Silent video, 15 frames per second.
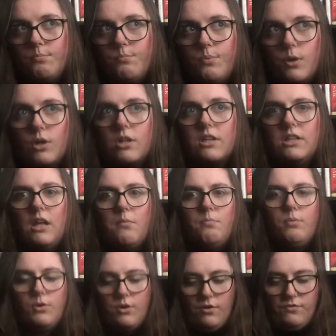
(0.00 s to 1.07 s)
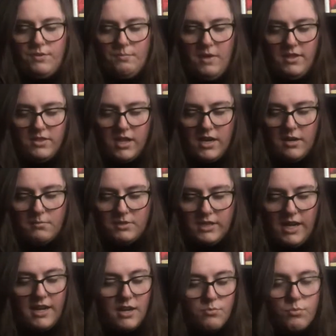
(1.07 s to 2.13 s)
book club book of the month, and I'm
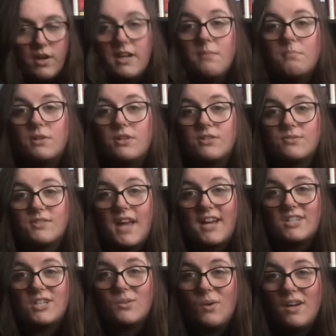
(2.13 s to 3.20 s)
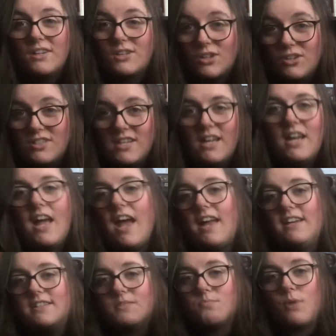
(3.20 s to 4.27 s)
glad I read it because it was actually quite good.
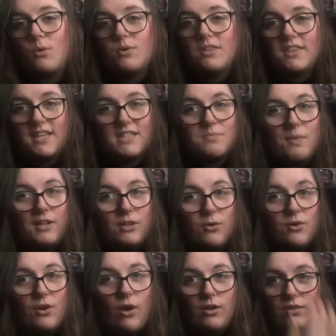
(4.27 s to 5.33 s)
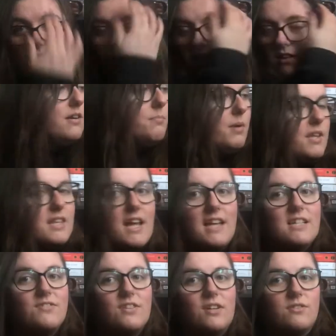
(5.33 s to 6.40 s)
And it's Broken Things by Lauren Oliver. By the
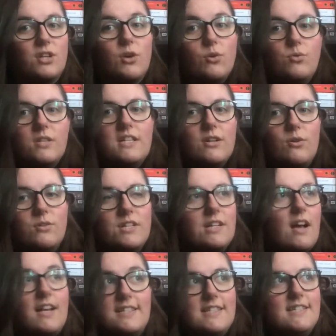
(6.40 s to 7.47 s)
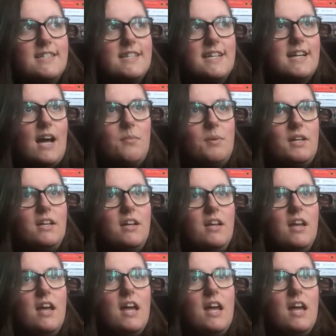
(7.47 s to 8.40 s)
end of it, I was like, who did it? Who did it? I didn't see it coming.